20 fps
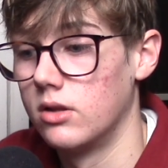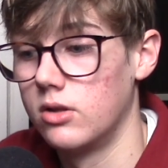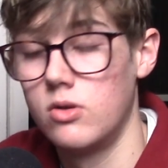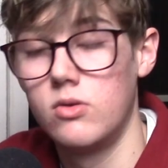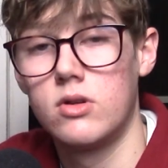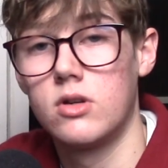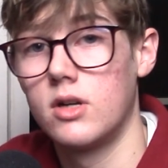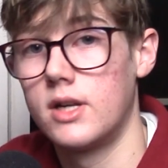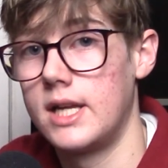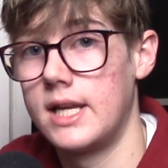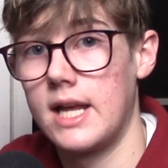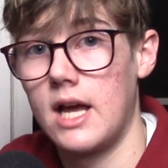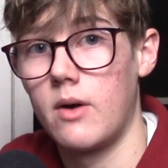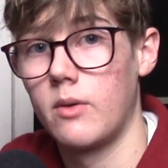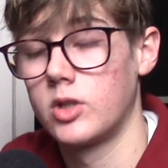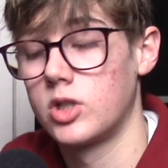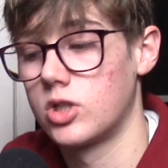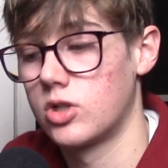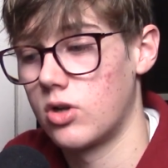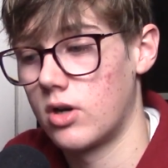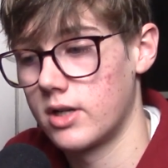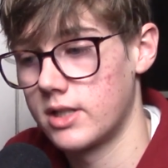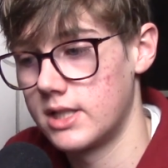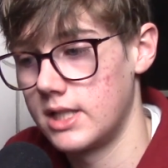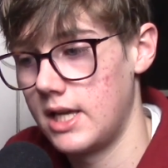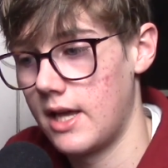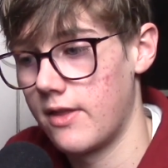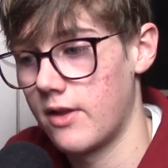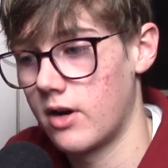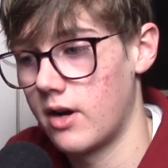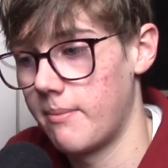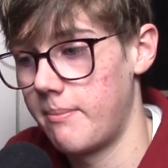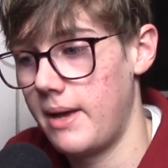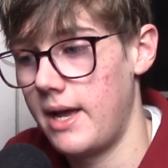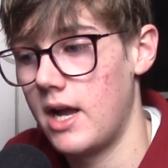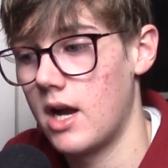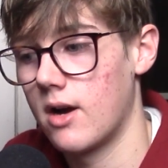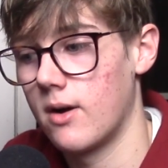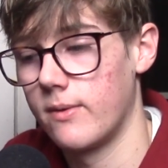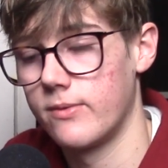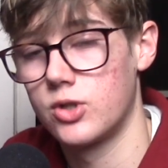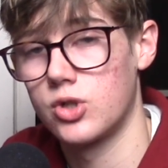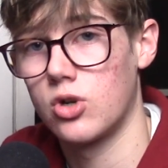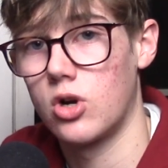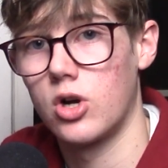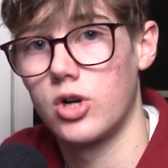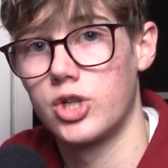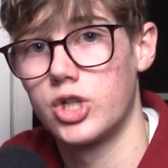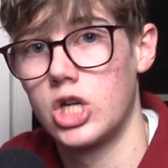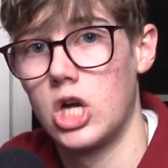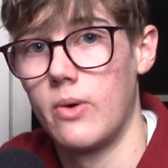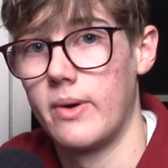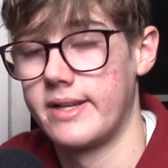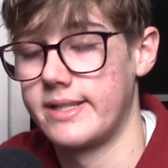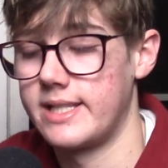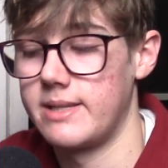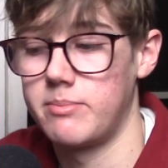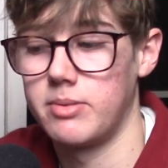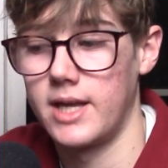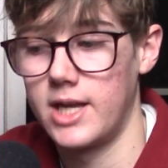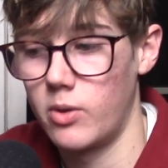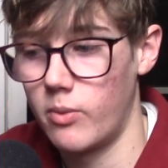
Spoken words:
Luke Goody now has strung together a pair of strong showings. He